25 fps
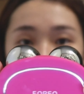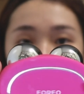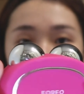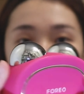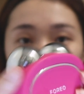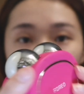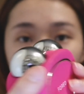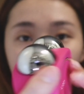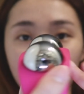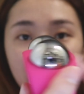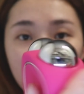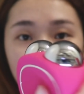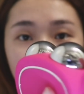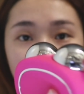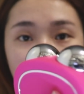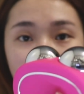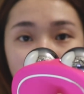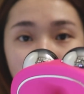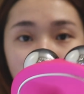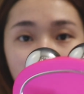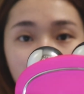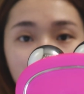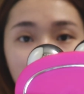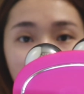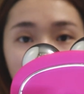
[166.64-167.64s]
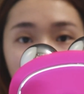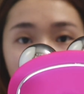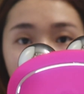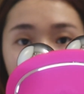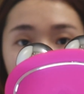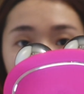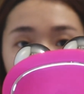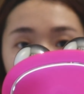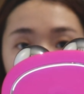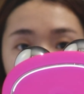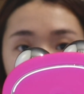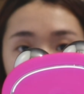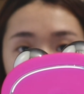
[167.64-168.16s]
and there's only one
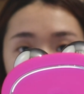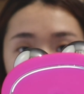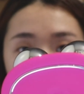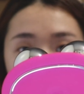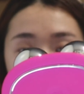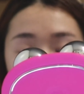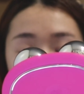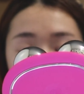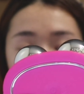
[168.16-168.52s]
button,